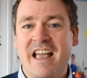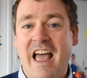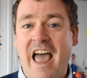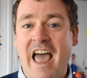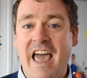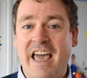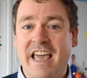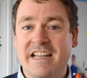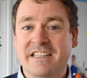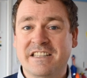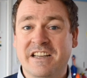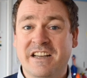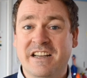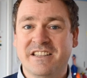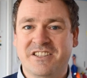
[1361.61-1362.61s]
and
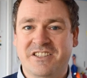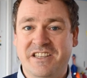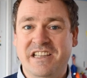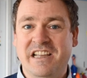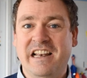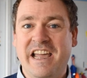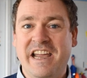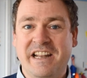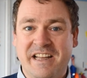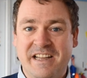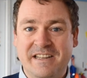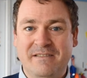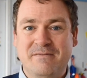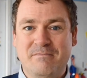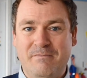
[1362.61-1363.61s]
see you
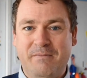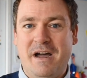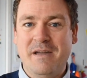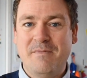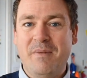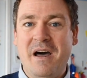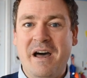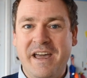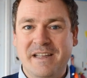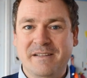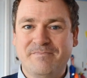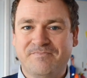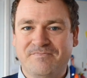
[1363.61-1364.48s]
later. Bye bye.